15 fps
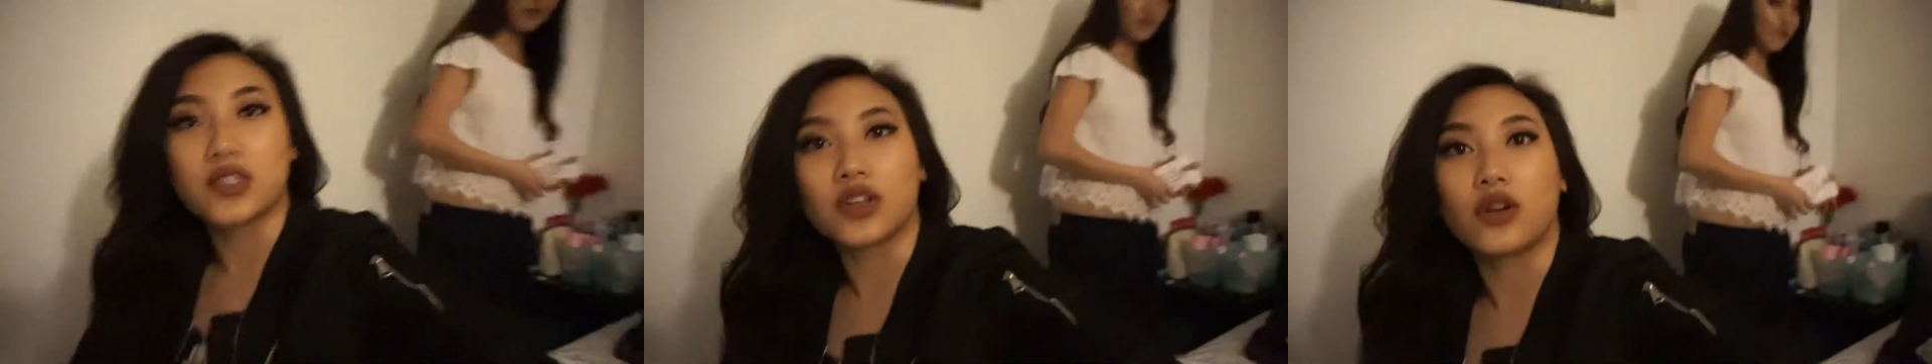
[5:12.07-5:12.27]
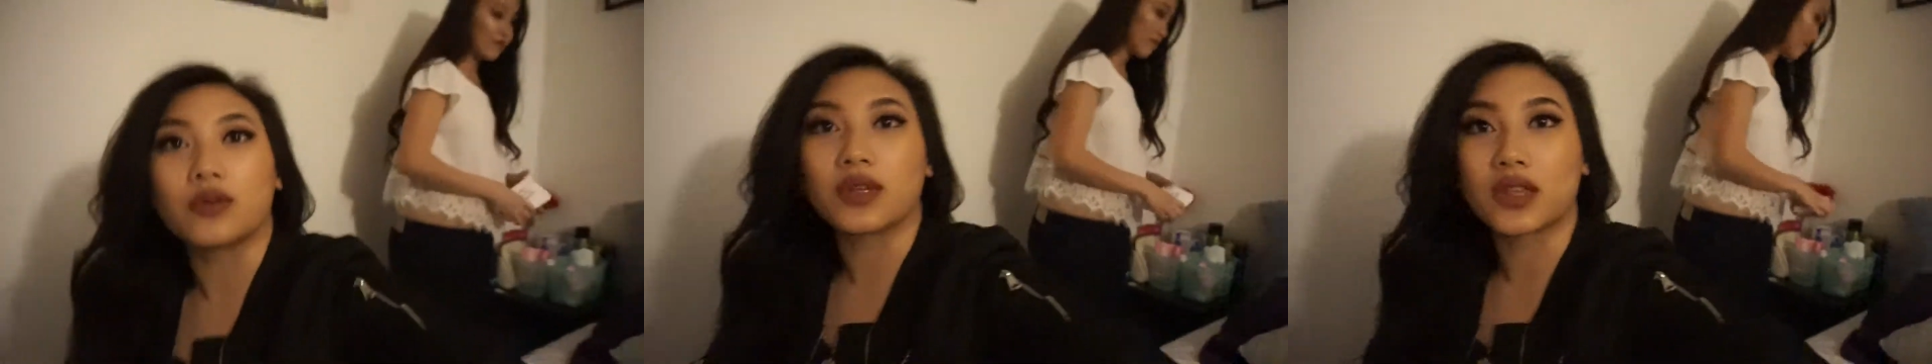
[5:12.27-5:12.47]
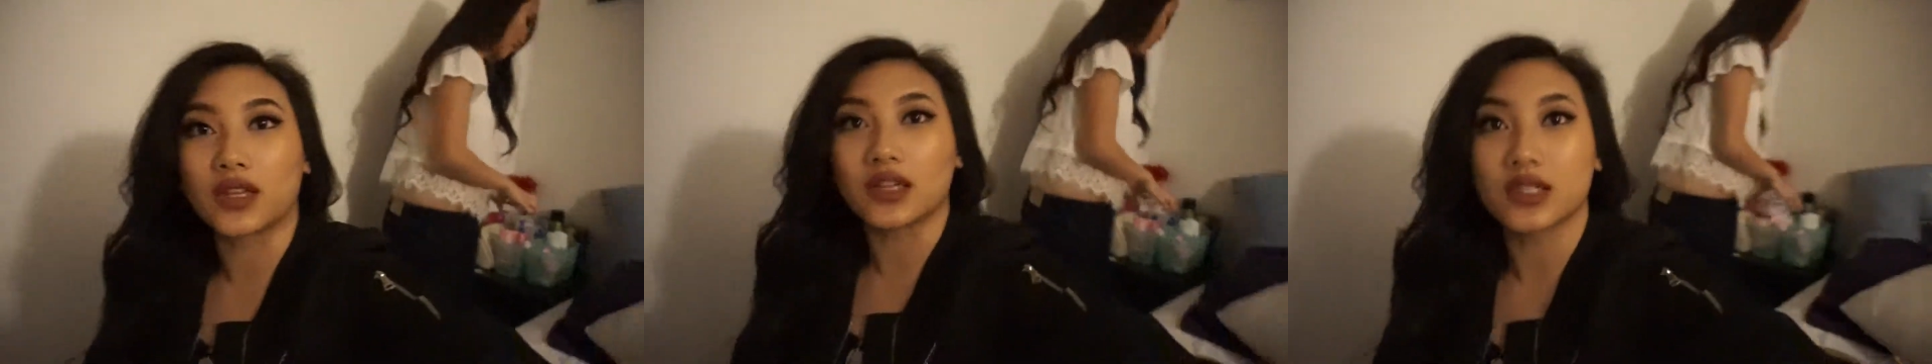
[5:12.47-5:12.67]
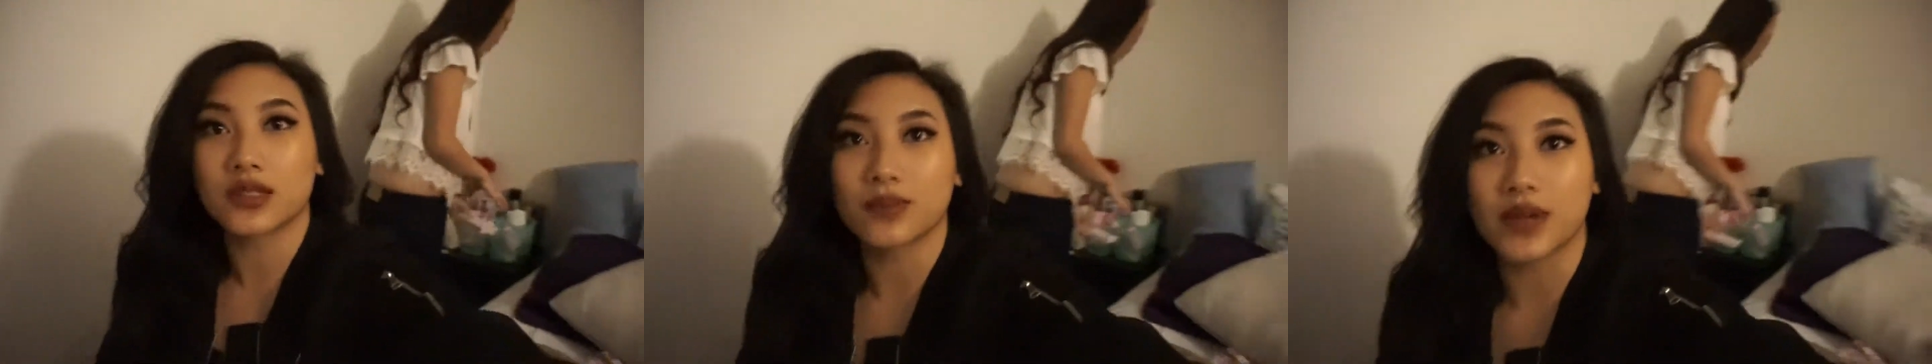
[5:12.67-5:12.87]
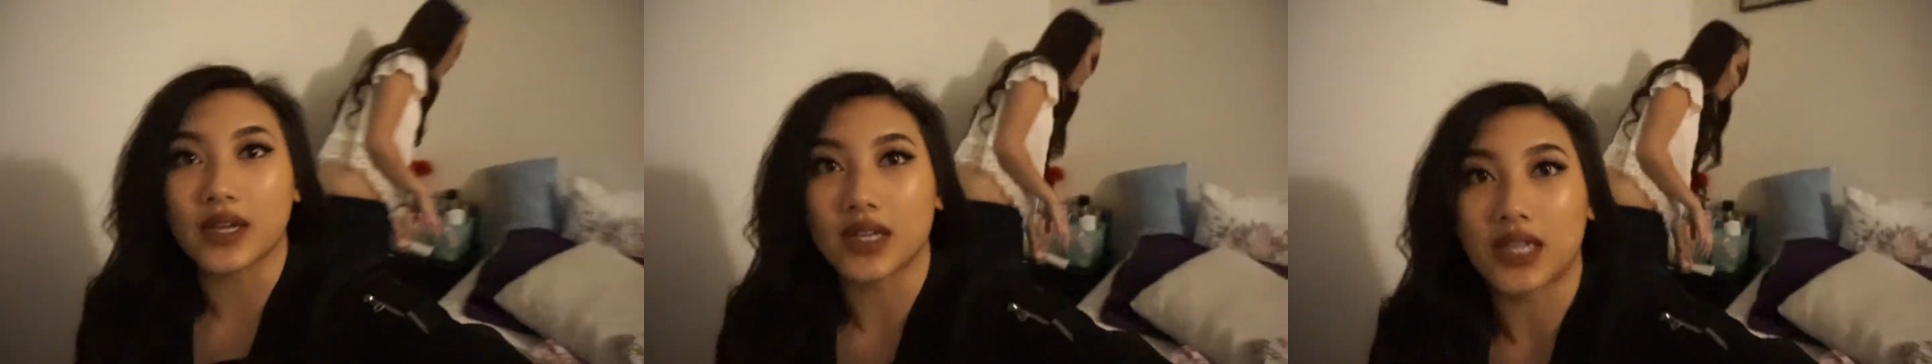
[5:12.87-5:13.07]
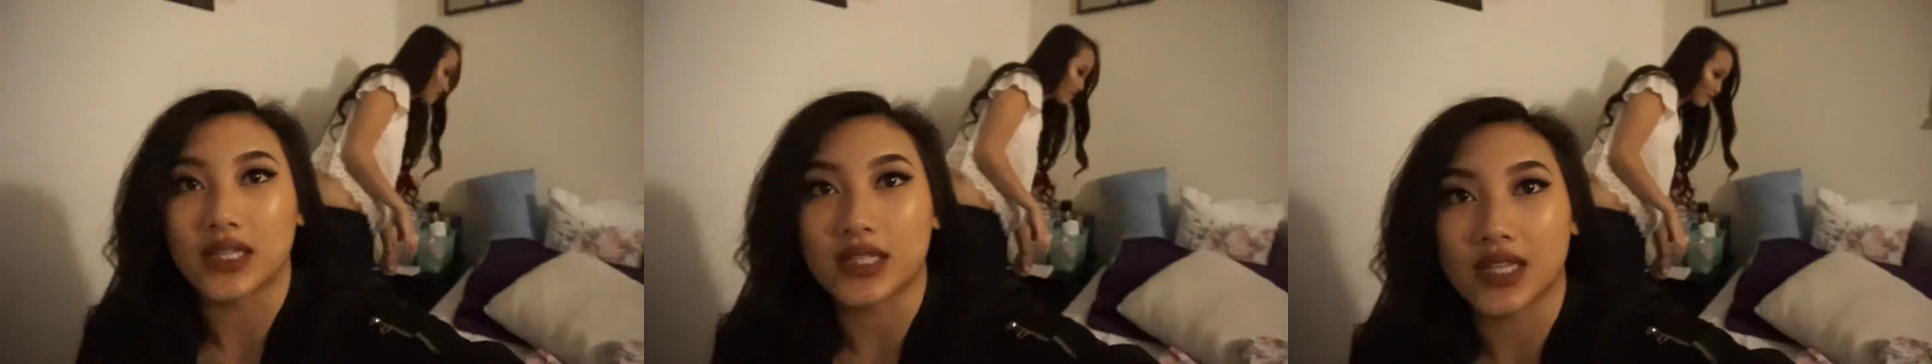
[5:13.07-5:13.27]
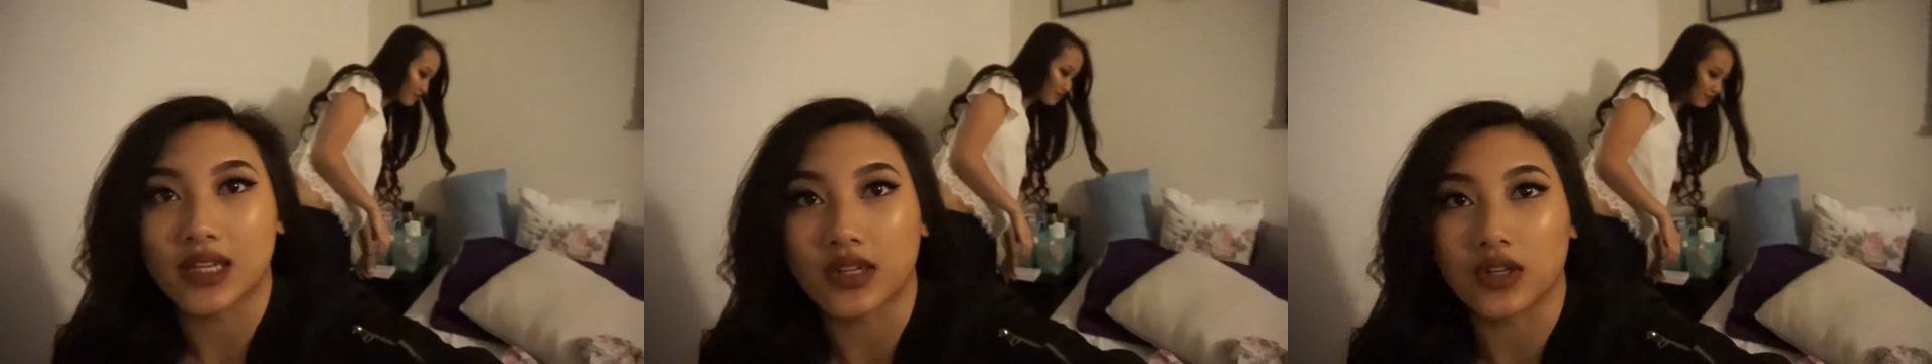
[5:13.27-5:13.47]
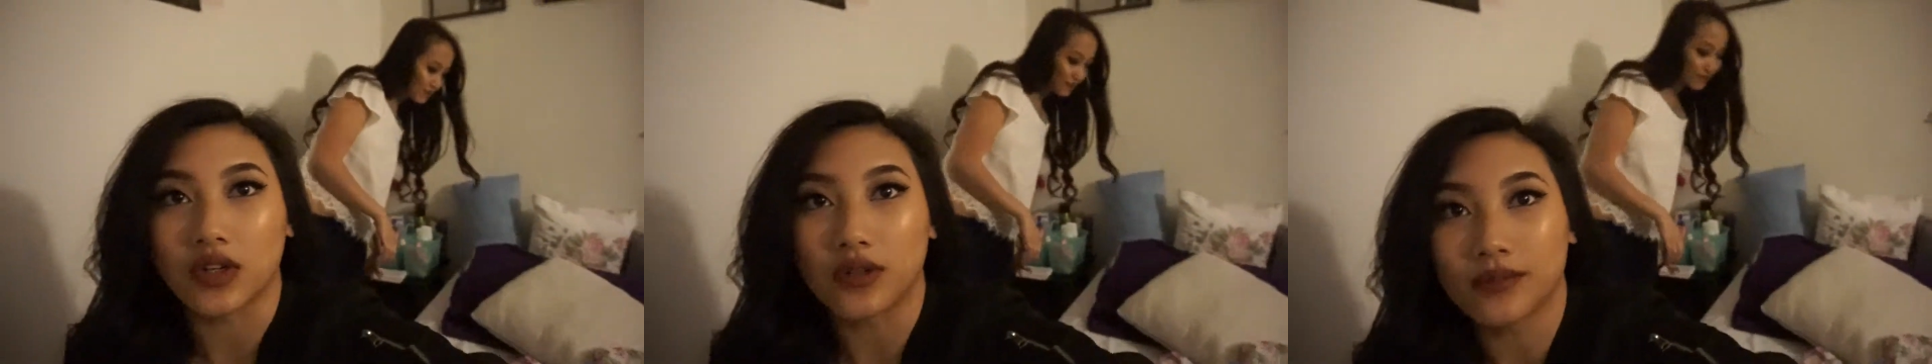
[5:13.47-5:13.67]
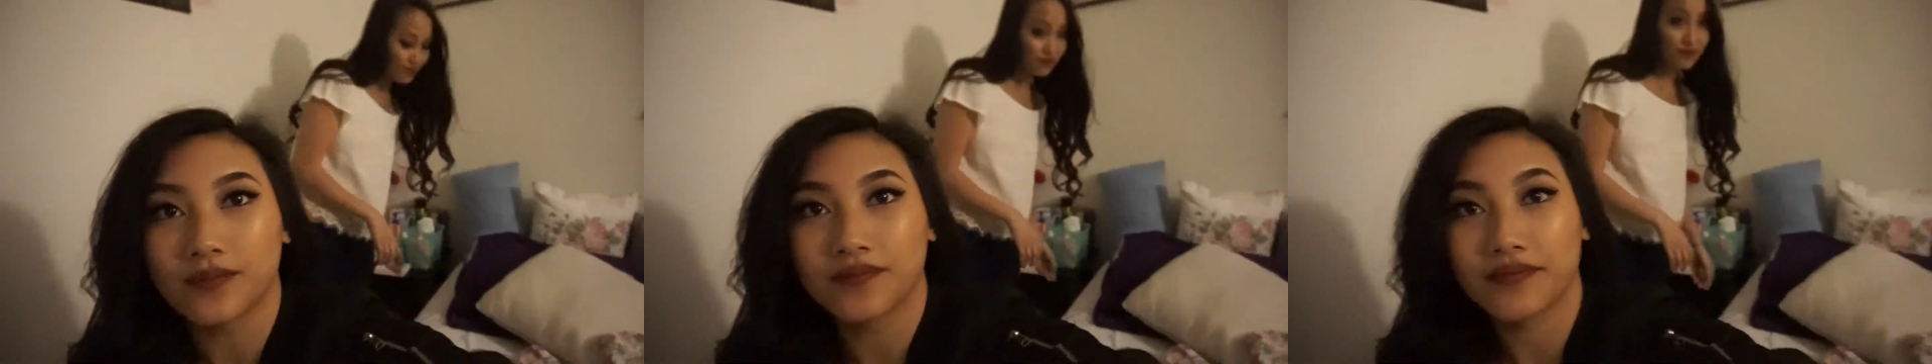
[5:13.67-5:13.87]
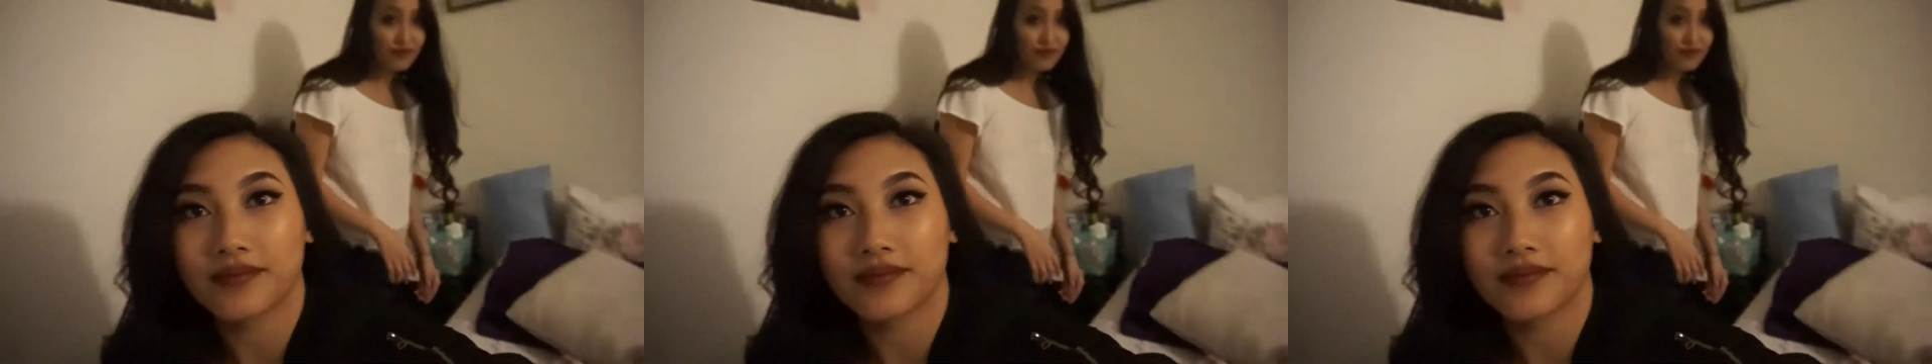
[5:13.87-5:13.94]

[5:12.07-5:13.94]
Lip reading: to go with us, but he said no.